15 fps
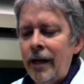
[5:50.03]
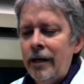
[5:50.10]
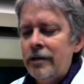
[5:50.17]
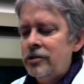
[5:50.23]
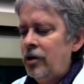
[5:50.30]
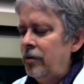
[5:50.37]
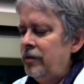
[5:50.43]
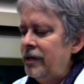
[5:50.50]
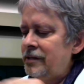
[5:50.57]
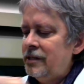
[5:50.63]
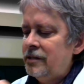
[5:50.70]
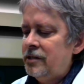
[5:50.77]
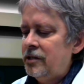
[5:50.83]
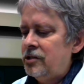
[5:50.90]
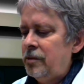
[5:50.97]
So this
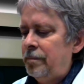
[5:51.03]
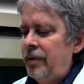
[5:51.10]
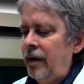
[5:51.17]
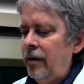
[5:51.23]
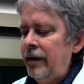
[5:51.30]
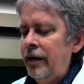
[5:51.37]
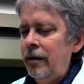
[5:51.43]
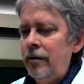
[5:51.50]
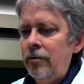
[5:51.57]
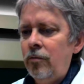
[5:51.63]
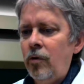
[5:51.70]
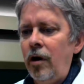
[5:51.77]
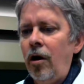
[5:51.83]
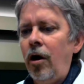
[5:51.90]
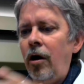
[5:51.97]
is the superior,
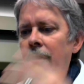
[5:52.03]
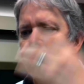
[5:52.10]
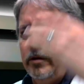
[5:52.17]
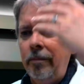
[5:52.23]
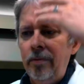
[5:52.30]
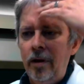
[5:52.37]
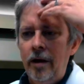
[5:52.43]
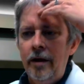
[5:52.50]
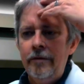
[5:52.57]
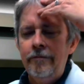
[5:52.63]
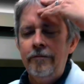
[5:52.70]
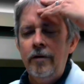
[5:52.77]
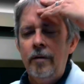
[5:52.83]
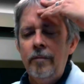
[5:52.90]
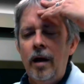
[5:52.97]
where all the blood
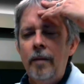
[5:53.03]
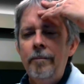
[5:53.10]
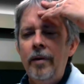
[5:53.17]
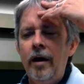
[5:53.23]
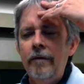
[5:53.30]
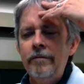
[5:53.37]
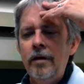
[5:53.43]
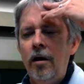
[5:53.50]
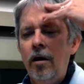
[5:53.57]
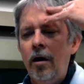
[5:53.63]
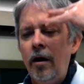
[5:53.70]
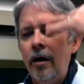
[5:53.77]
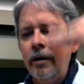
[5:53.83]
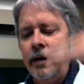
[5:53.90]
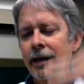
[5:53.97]
from above the
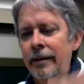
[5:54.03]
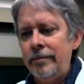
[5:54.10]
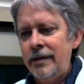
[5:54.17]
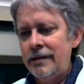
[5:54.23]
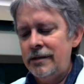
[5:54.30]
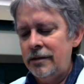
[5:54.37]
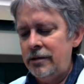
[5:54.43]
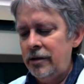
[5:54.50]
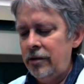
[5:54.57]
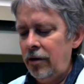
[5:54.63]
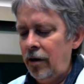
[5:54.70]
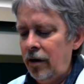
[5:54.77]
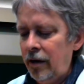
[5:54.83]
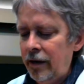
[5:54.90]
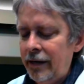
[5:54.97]
heart empties into the
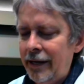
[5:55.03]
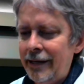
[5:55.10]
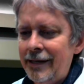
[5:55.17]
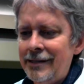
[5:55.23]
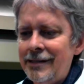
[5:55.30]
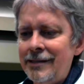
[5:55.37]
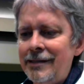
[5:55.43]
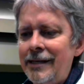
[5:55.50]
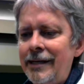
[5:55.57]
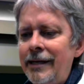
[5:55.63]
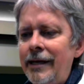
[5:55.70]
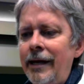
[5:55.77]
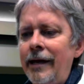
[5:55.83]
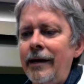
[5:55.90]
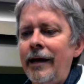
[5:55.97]
heart, and this is
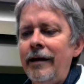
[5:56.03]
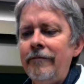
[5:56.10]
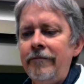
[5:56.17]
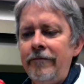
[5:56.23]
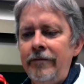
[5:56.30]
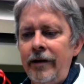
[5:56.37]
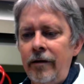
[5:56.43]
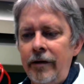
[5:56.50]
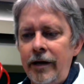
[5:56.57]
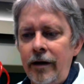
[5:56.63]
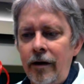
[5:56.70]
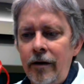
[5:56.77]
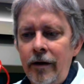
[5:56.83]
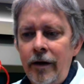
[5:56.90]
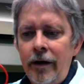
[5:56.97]
the
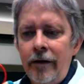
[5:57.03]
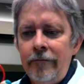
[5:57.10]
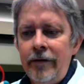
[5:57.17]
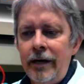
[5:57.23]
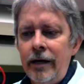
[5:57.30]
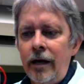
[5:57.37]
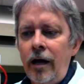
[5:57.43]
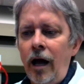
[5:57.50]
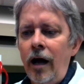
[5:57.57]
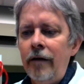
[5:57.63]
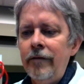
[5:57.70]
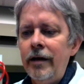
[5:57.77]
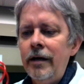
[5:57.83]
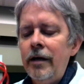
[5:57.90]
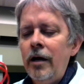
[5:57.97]
inferior vena
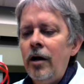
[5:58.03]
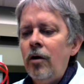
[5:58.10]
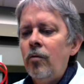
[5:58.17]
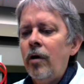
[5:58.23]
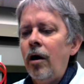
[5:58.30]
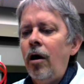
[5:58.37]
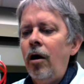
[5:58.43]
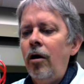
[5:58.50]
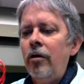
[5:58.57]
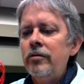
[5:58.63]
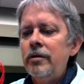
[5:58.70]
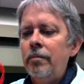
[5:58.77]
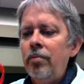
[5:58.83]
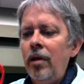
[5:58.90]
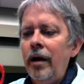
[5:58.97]
cava, where all
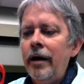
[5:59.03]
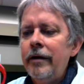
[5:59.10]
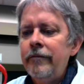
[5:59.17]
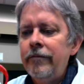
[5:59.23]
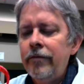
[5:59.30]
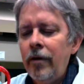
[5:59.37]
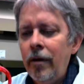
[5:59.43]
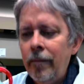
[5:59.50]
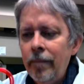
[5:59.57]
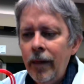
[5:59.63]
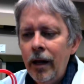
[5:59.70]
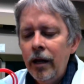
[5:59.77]
the blood from